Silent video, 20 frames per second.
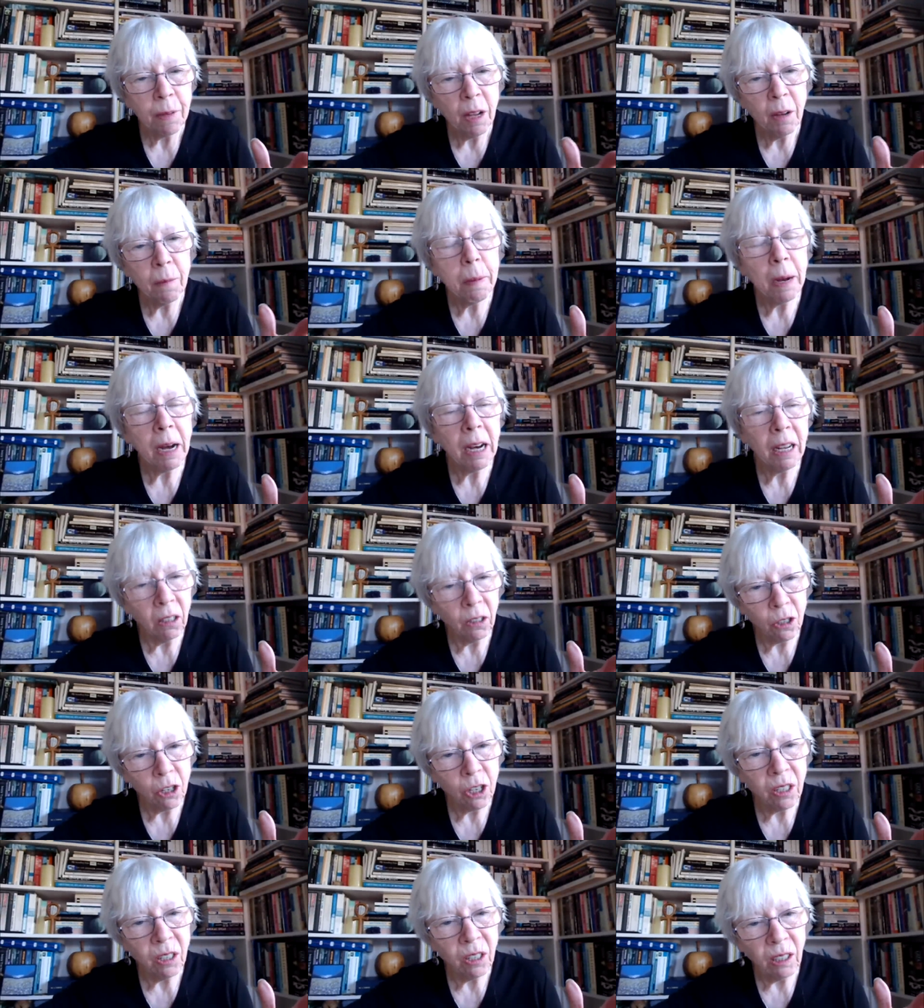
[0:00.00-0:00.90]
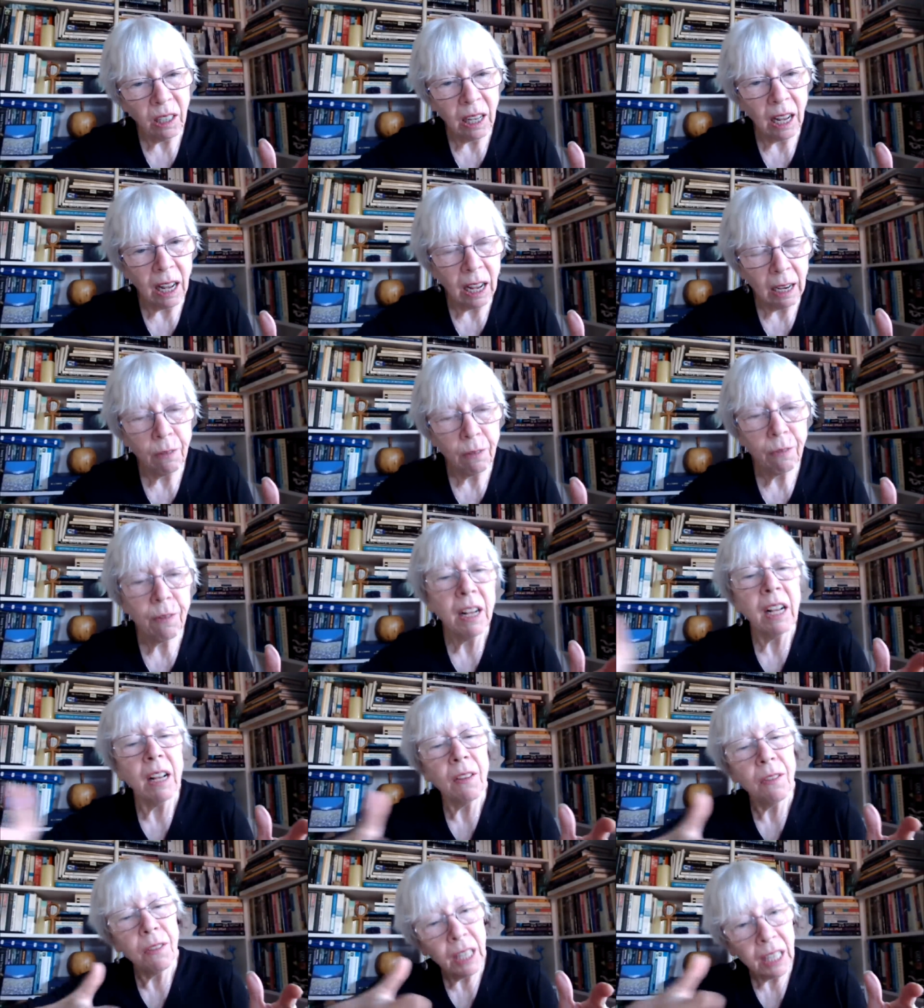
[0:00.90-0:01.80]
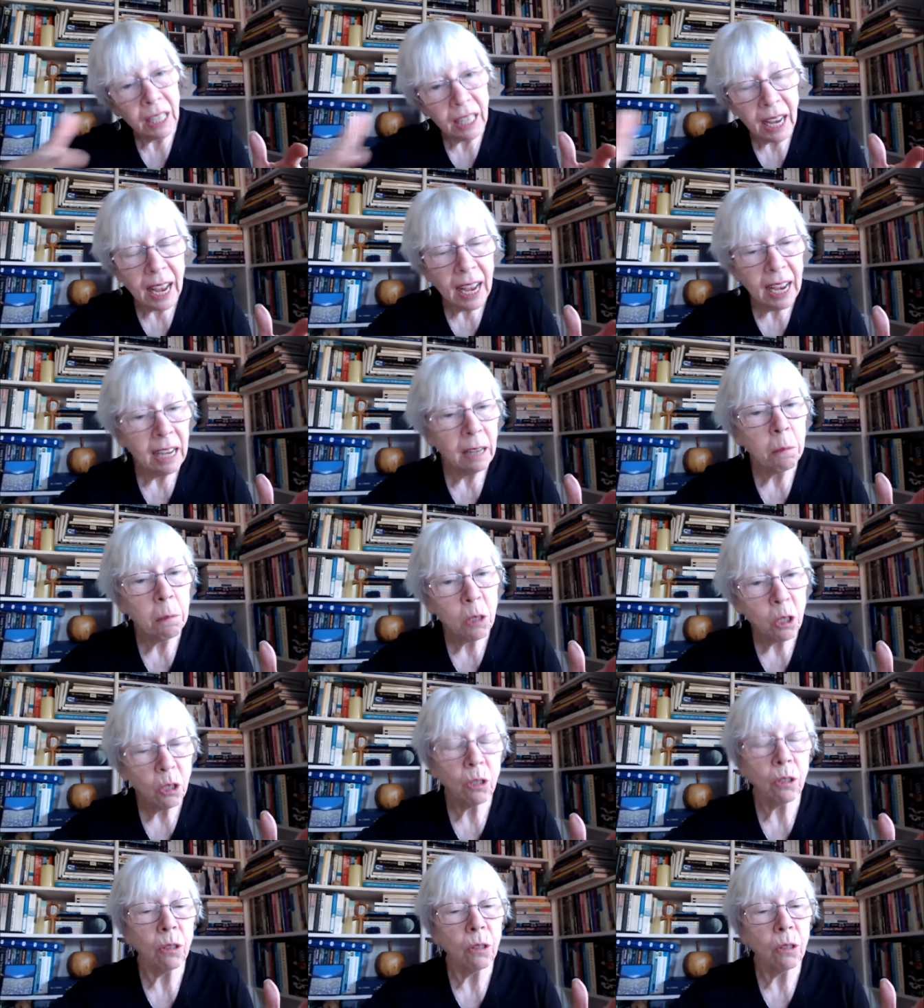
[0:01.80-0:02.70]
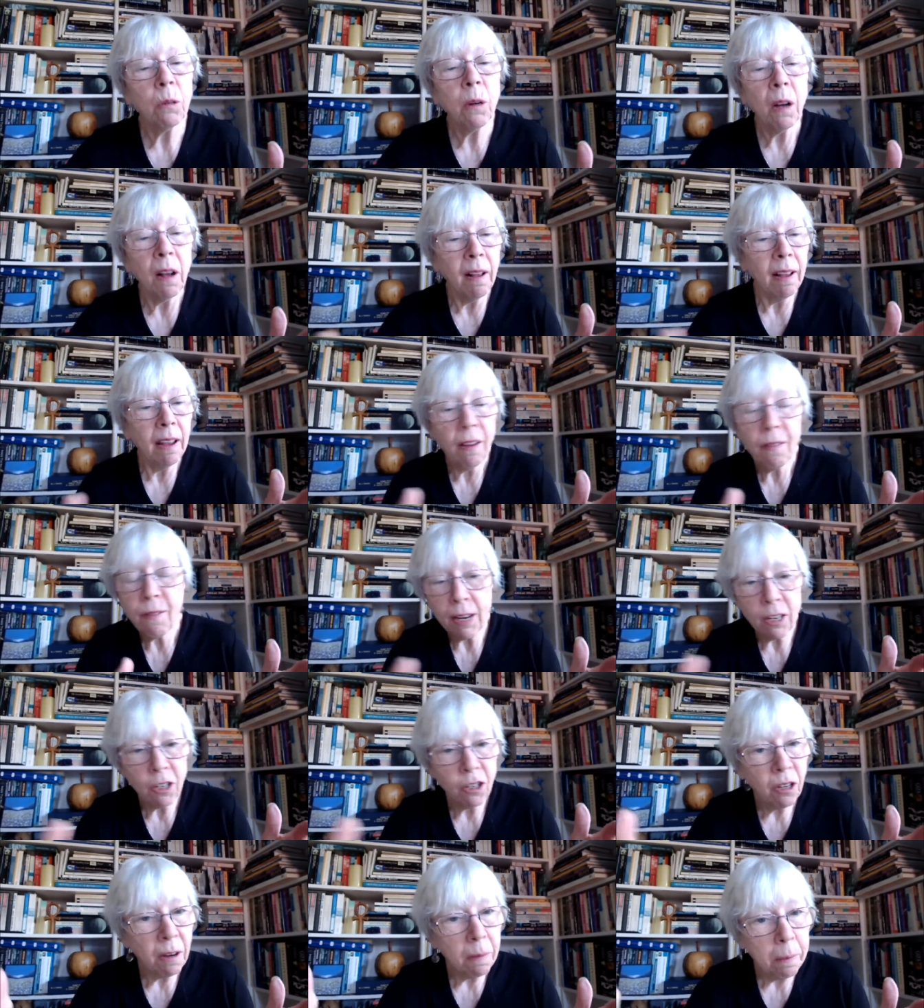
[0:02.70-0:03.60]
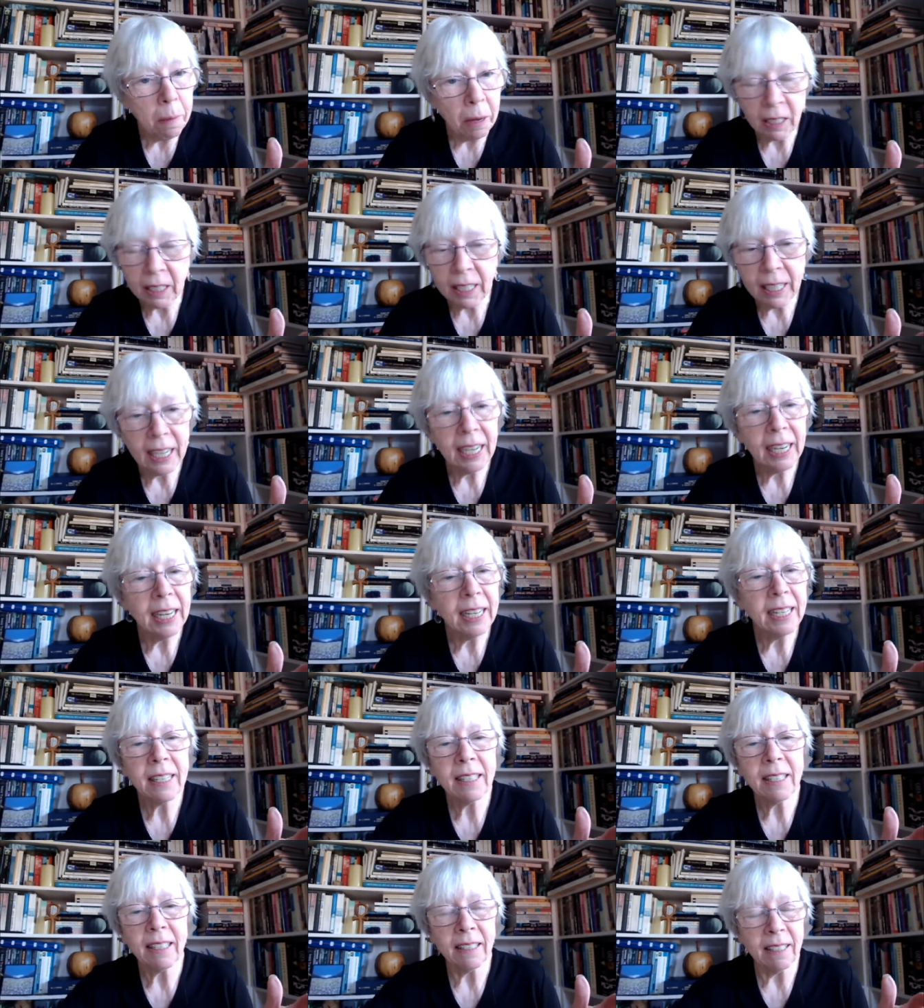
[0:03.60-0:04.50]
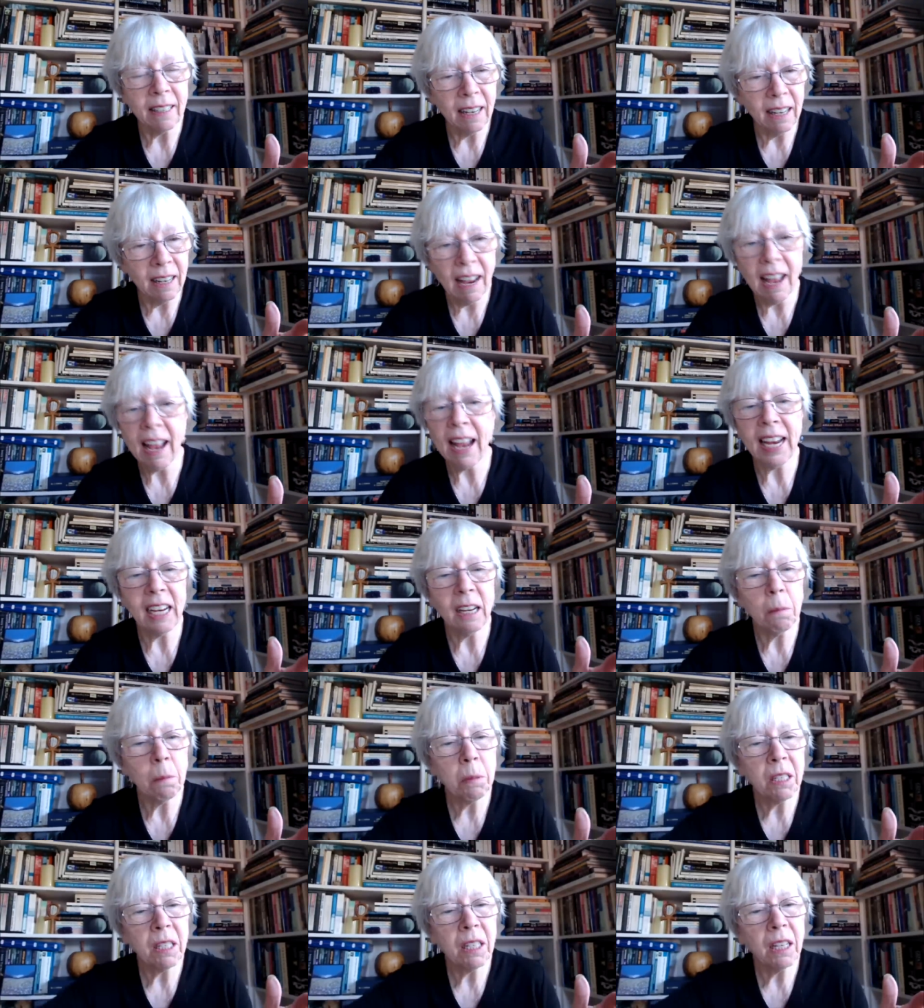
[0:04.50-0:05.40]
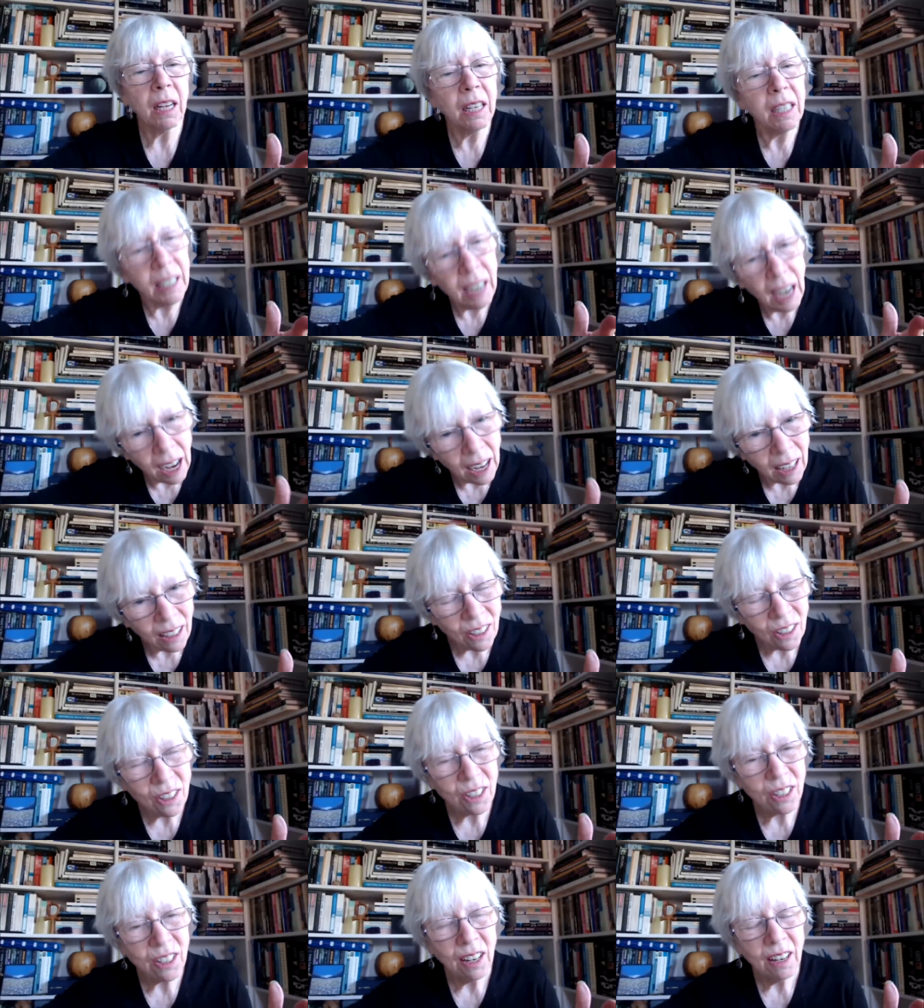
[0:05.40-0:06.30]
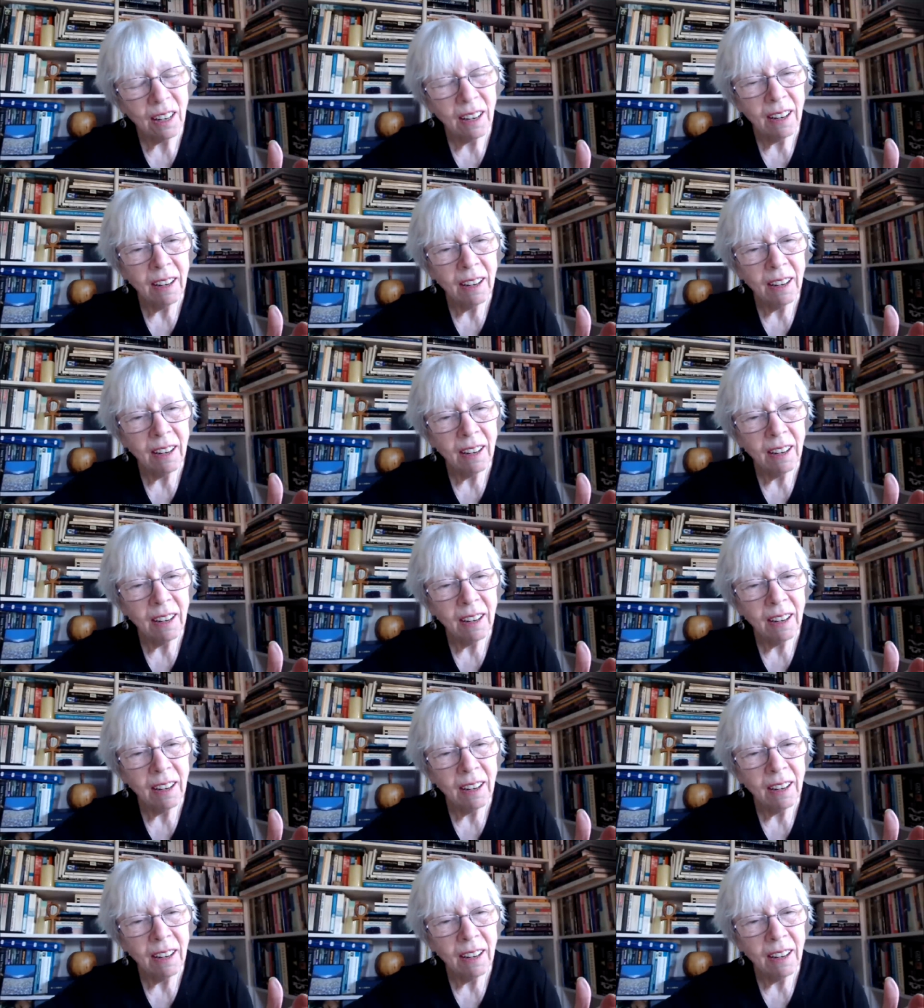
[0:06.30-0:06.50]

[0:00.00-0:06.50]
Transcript: of biological life that came to eventually monkeys and, and apes and us.